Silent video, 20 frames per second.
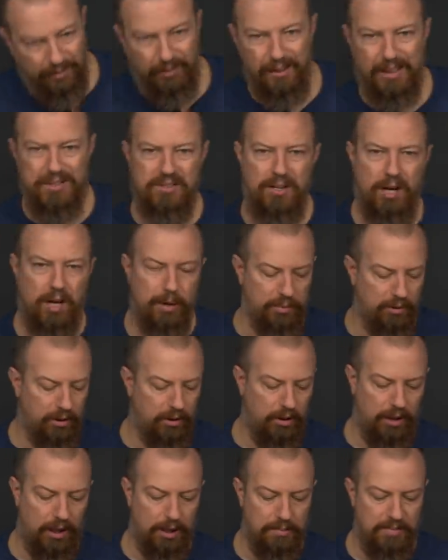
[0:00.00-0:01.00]

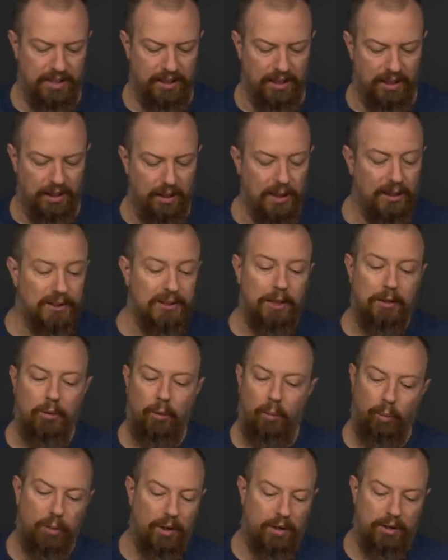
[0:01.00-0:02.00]
LensHopper. I'm digging it.
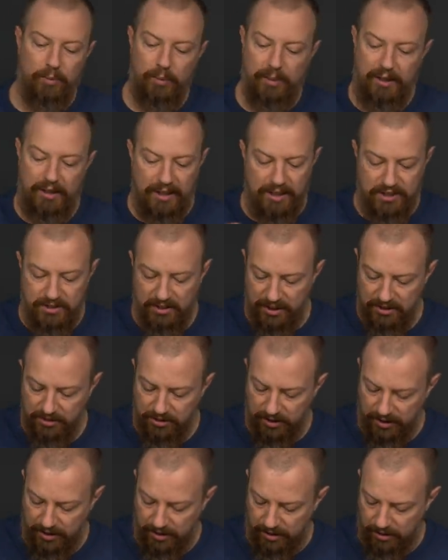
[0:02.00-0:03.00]
One of the really nice things
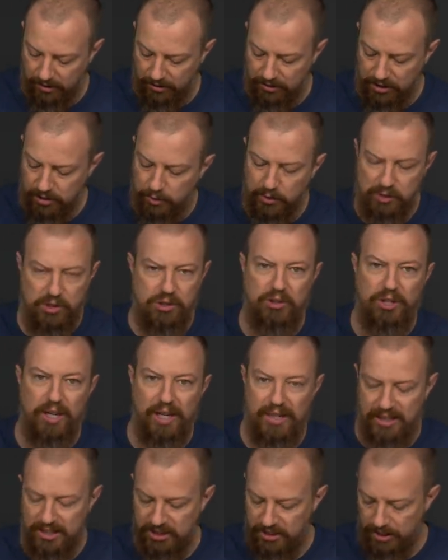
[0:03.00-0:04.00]
on here, the switches are
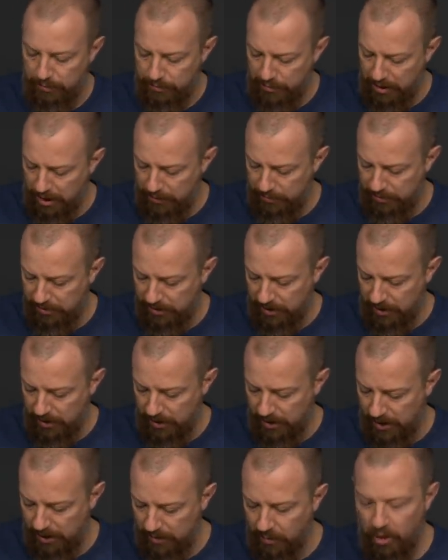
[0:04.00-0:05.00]
not easy to bump.
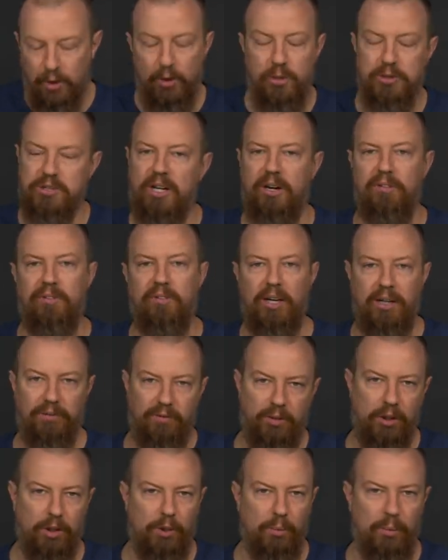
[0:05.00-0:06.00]
Um, although it's kind of funny if
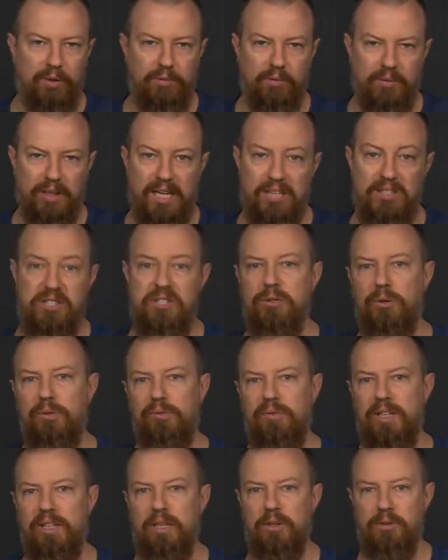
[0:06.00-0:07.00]
you look at one of Casey's old
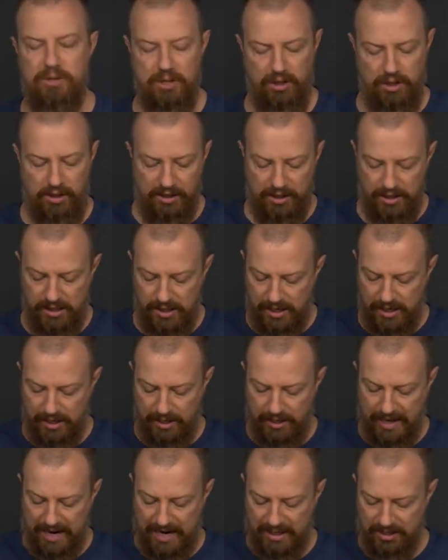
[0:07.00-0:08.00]
videos, he
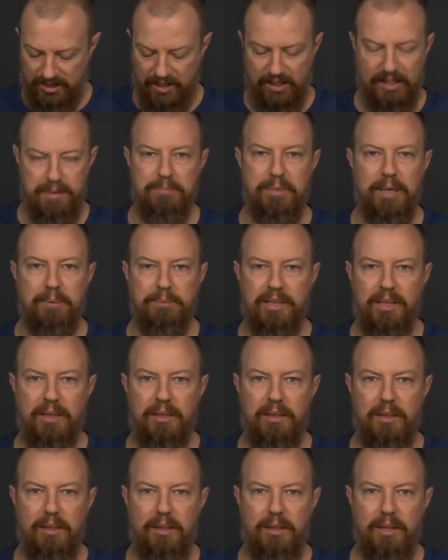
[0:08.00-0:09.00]
had accidentally bumped
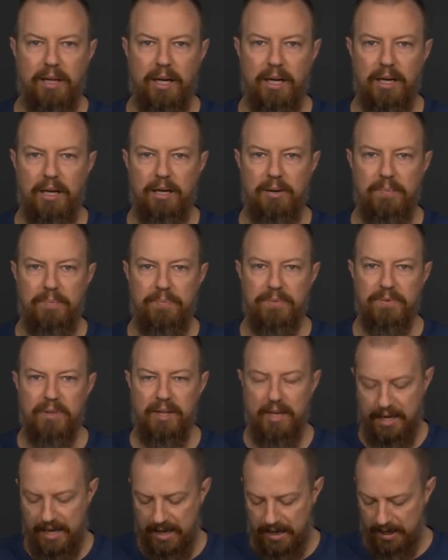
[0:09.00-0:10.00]
it. Um,
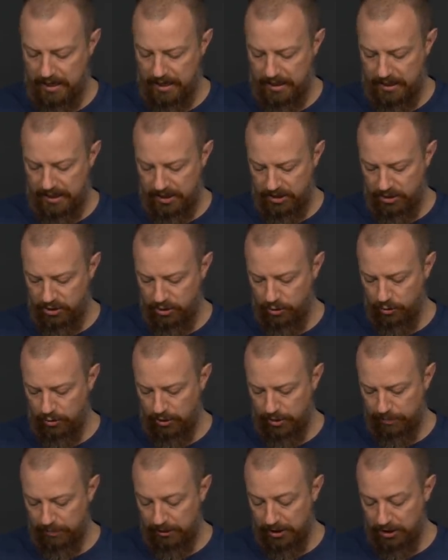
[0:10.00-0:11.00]
and into
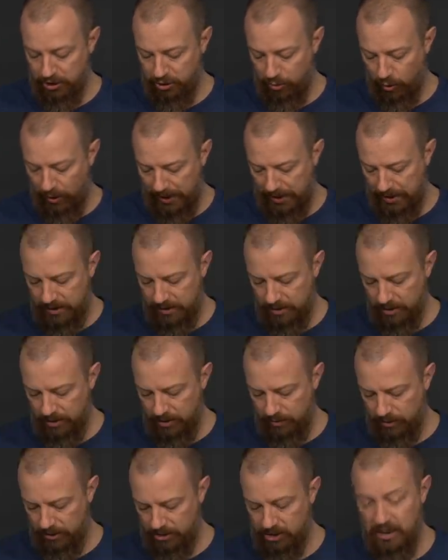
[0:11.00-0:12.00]
a plus 20,
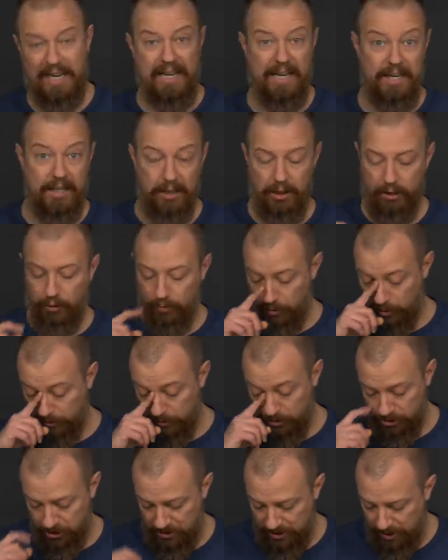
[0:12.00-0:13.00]
which I had it in there on
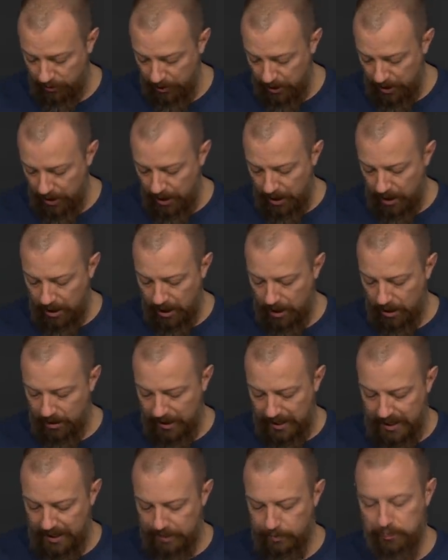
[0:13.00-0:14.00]
purpose just now. Uh,
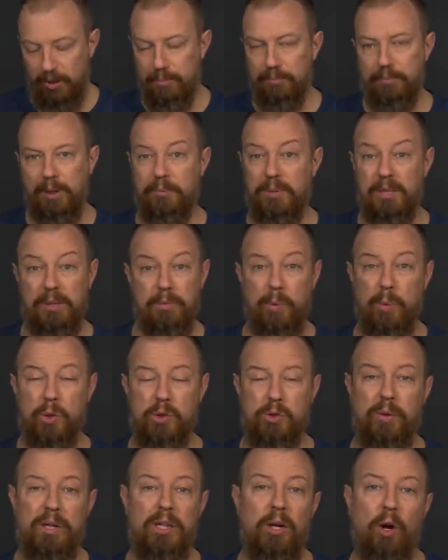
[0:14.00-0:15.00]
had it bumped it up to plus
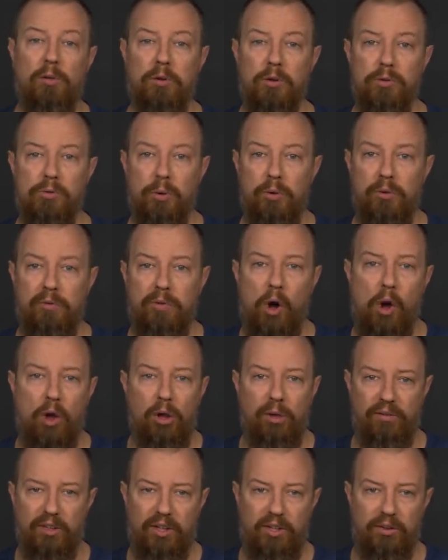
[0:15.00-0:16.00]
20, overdrove
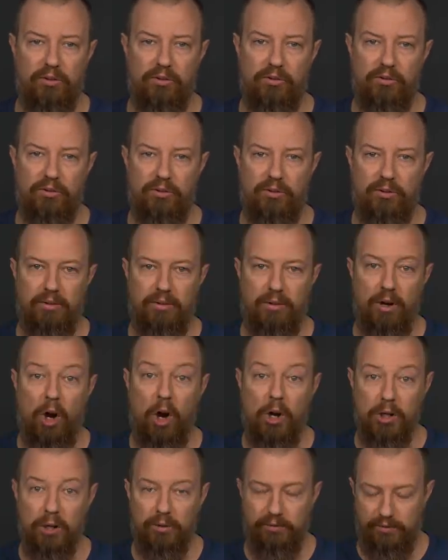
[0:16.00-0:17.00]
all of his
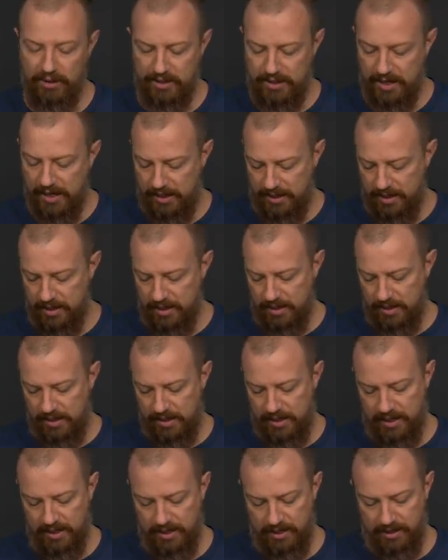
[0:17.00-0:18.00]
audio for the day.
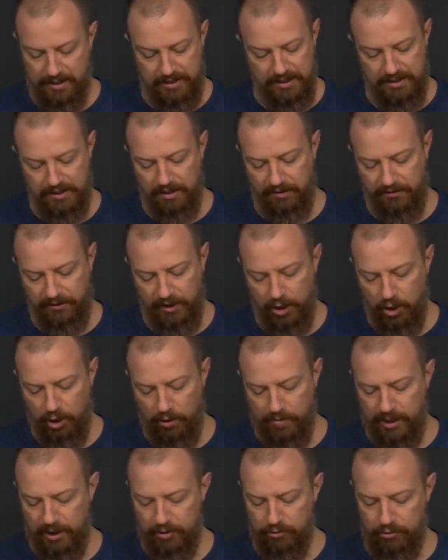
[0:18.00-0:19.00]
And it, he did a video
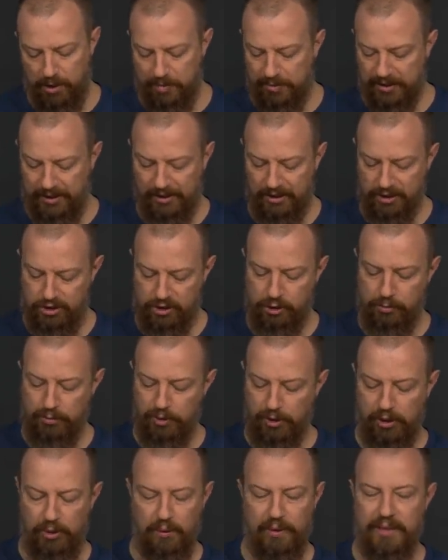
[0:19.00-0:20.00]
about dropping super
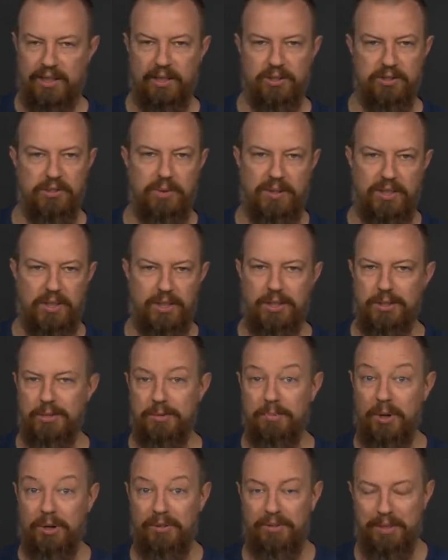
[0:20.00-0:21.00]
glue on here so he couldn't
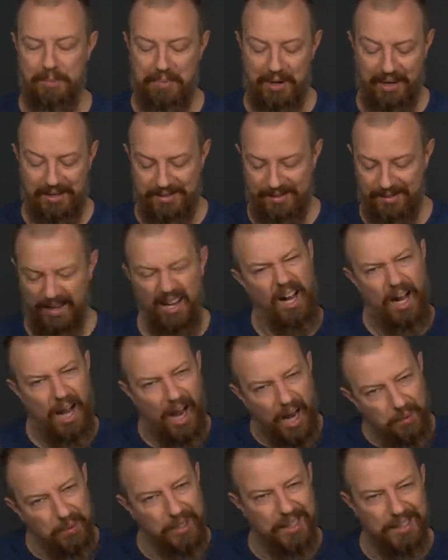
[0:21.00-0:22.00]
move the button.
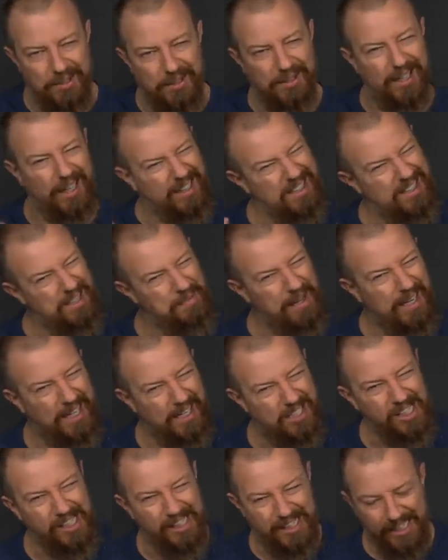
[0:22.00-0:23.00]
I wouldn't do that because you might
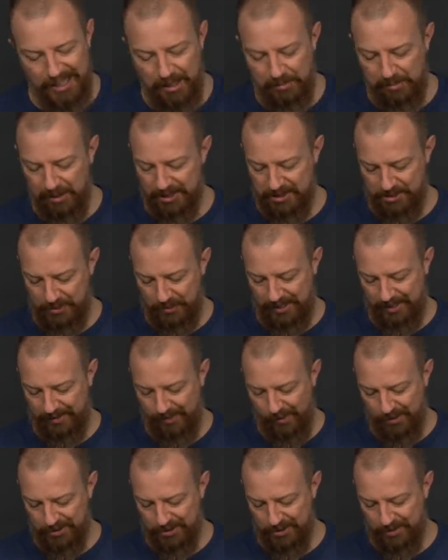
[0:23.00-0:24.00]
actually need the plus 20 every
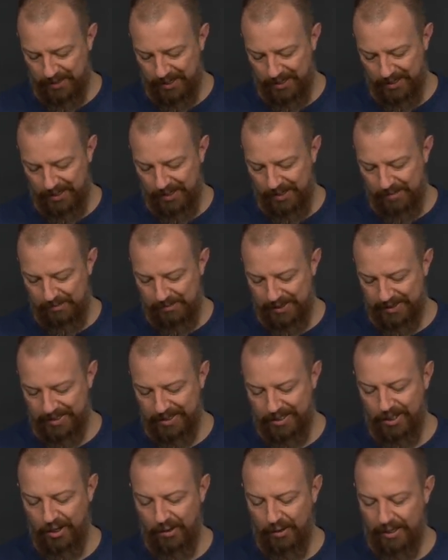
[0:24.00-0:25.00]
once in a while. But there you go.